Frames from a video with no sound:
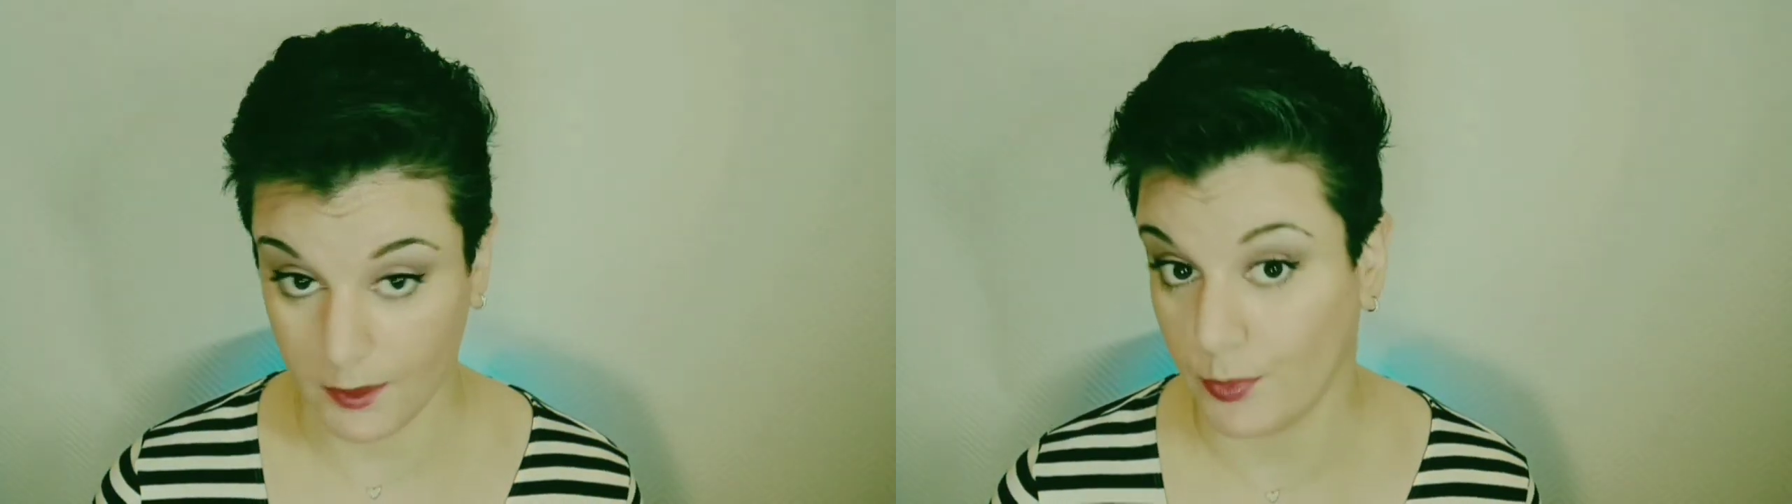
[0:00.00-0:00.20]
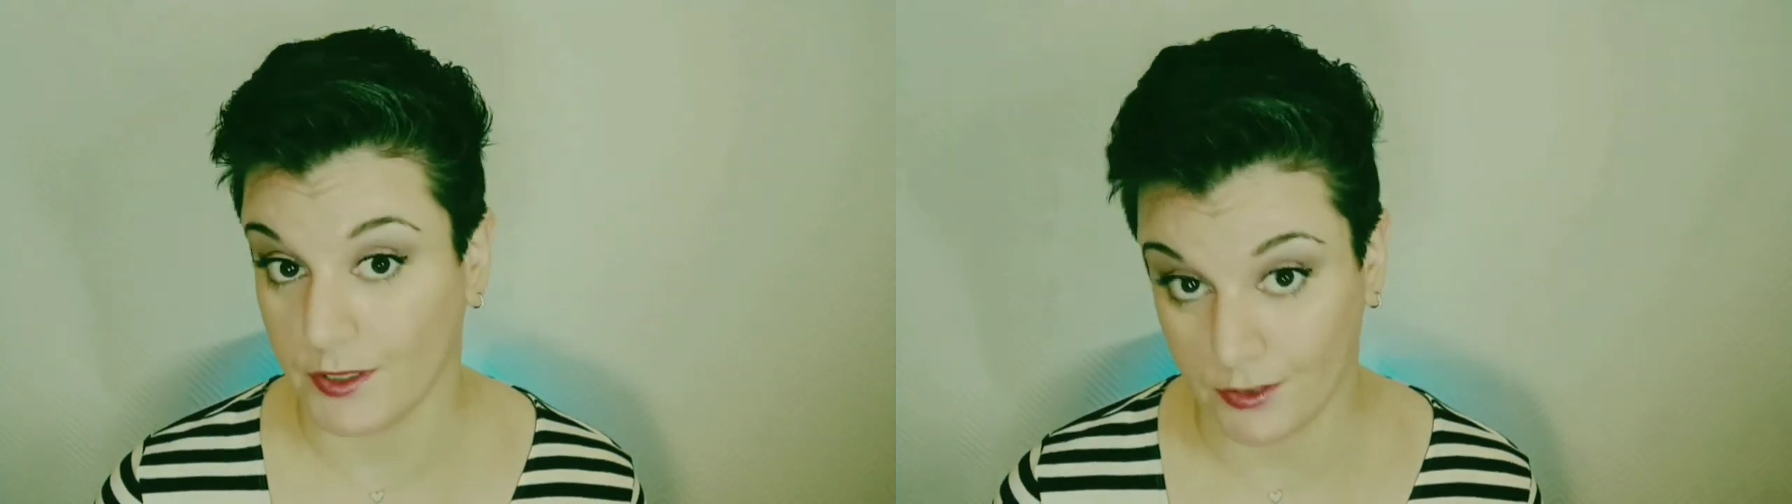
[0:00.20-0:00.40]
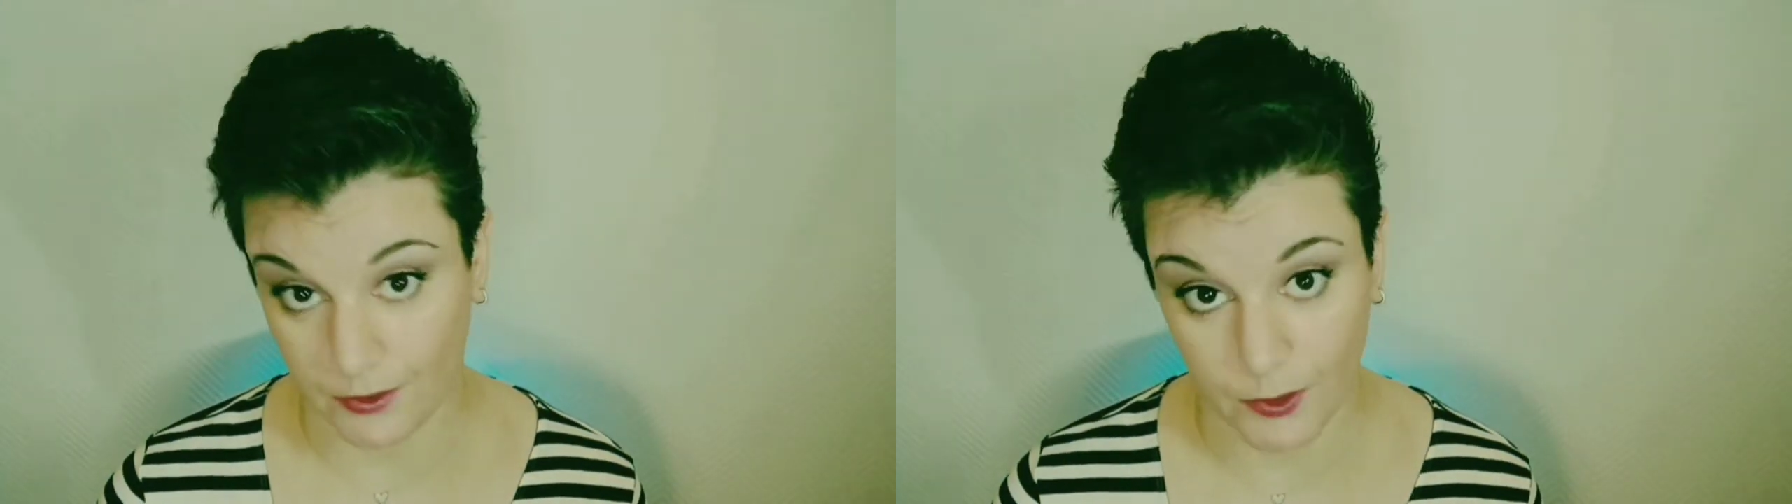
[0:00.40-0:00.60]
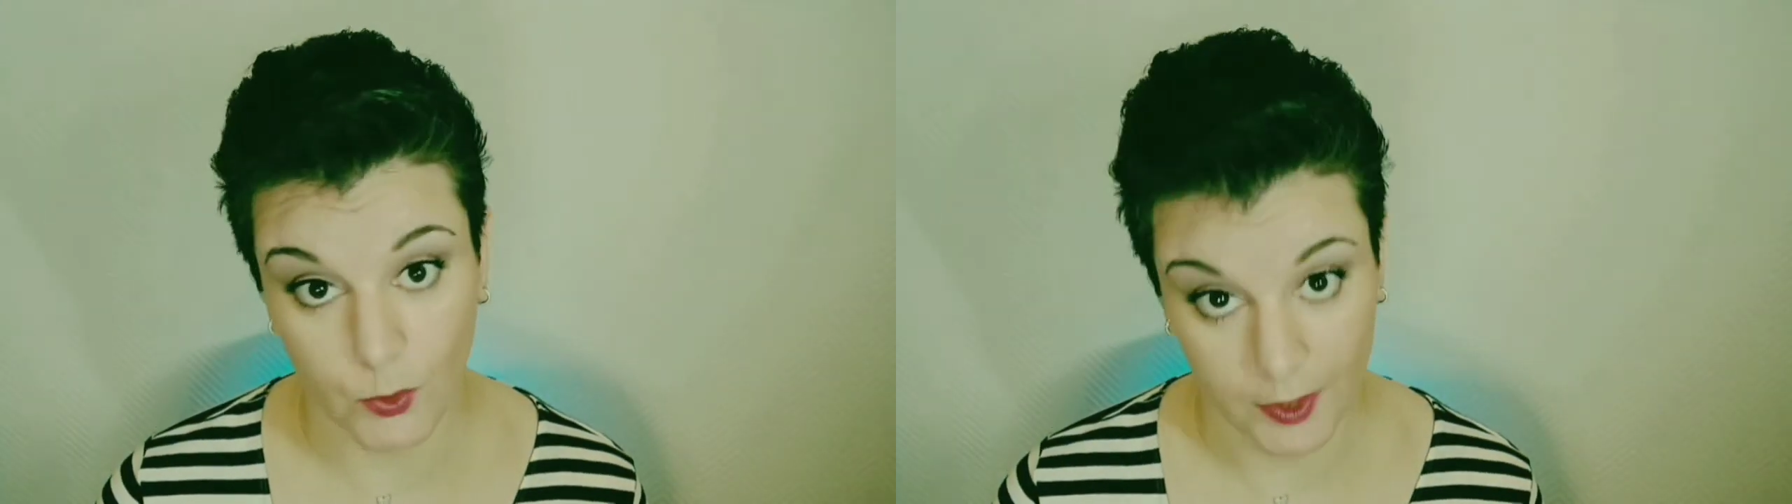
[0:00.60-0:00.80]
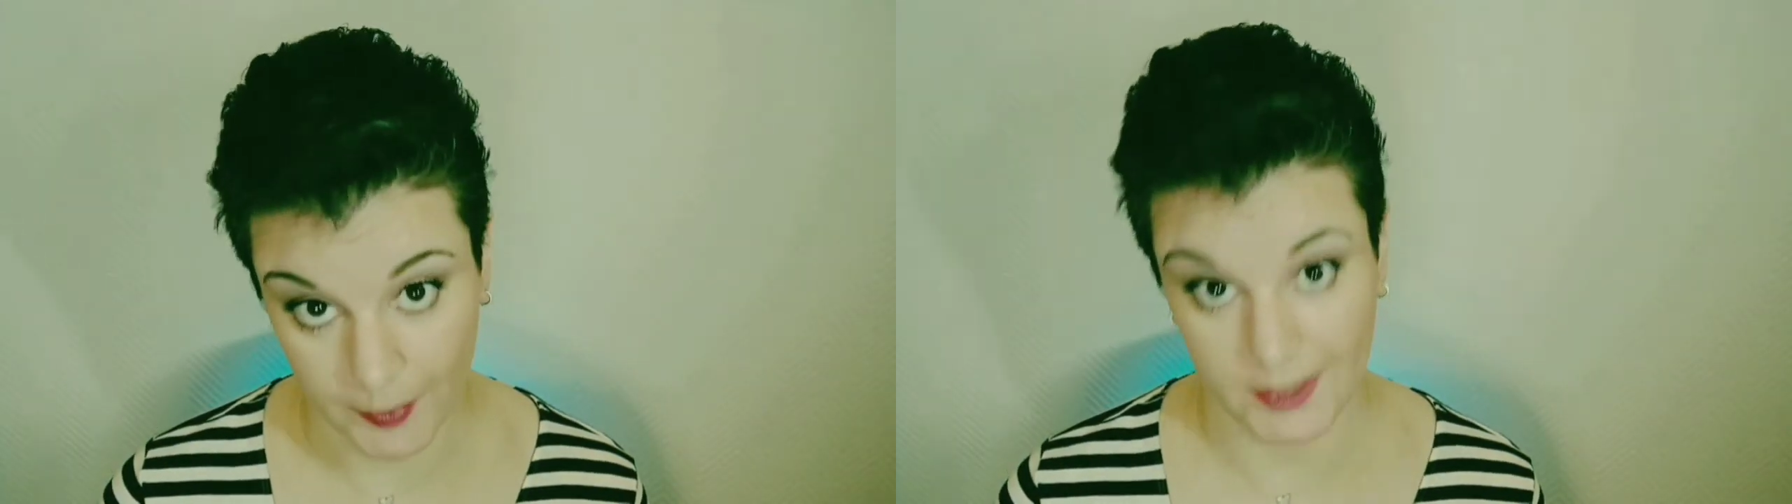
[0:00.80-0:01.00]
it's a
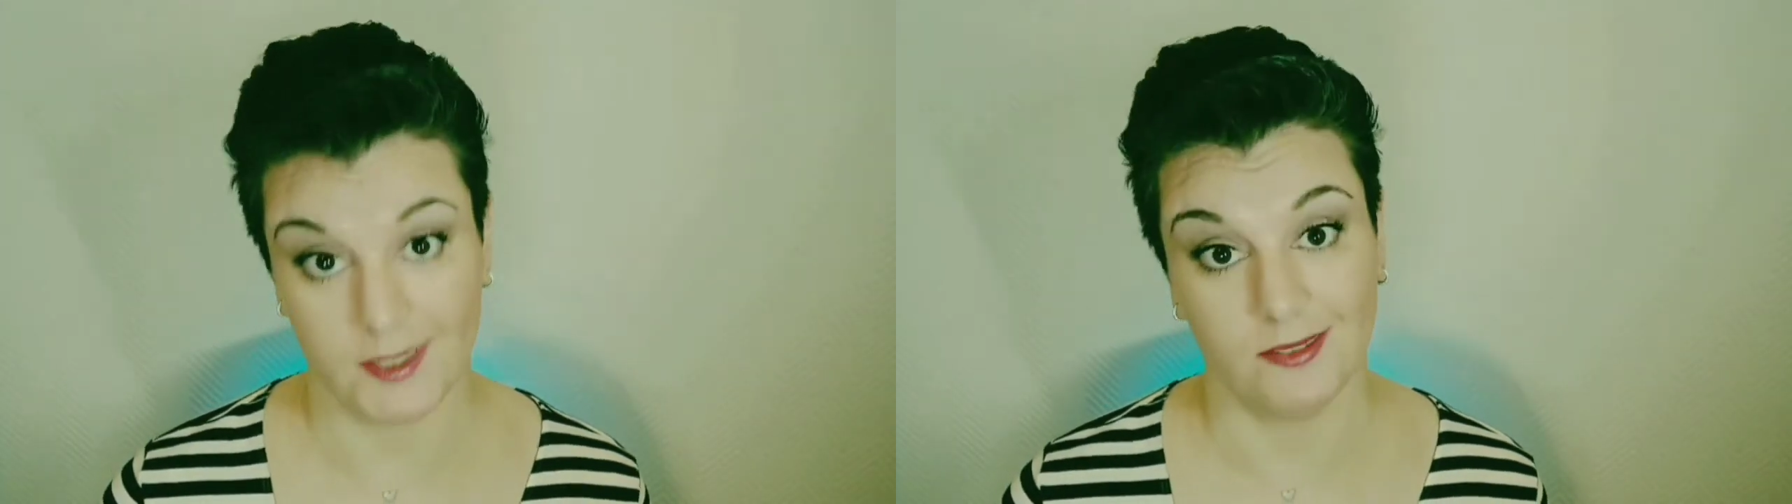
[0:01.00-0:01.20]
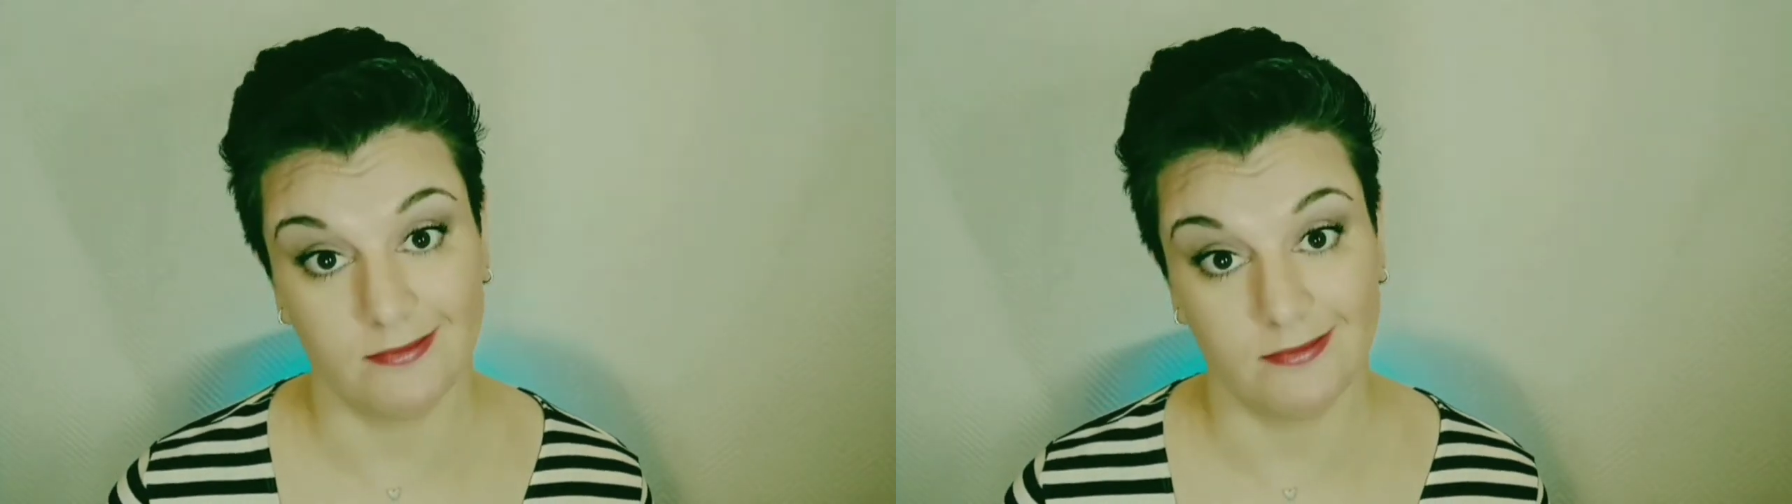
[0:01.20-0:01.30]
requirement.